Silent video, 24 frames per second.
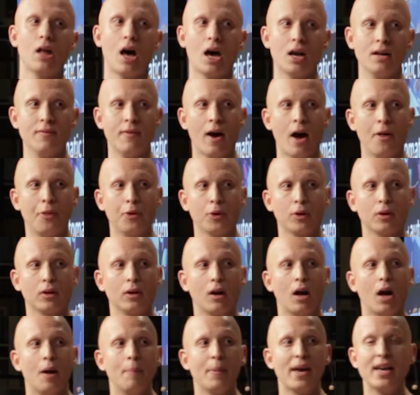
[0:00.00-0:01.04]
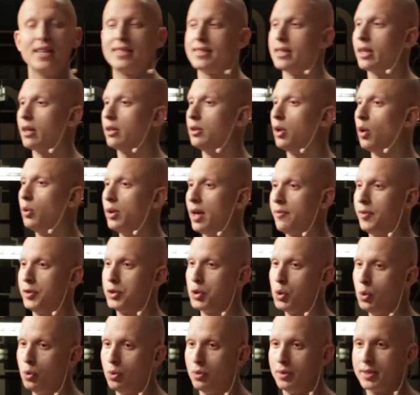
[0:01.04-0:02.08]
a lot of other async
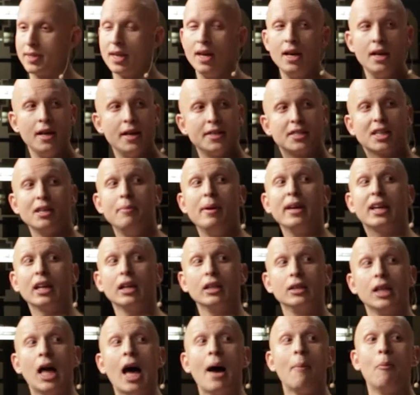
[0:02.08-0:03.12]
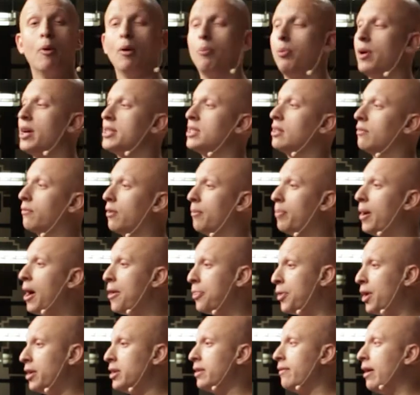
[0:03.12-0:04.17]
low-level tools. That's going to make it a lot more pleasant for
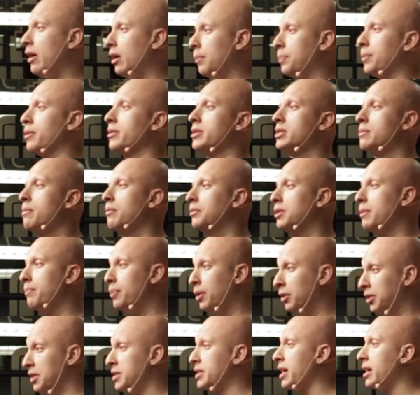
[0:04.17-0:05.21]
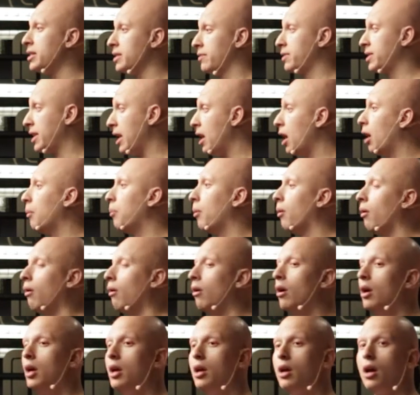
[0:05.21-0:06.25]
Python developers to be able to build these kinds of
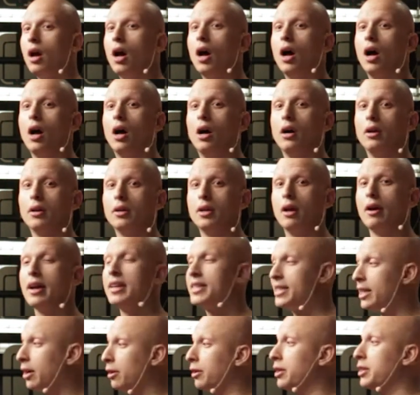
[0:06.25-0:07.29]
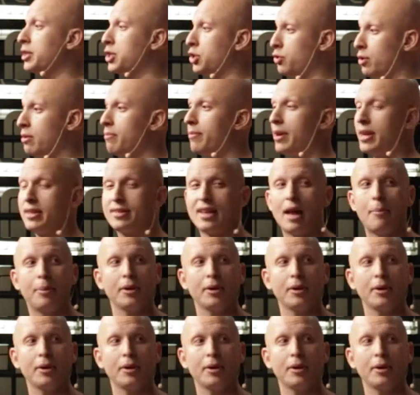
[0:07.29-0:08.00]
scalable asynchronous stream-based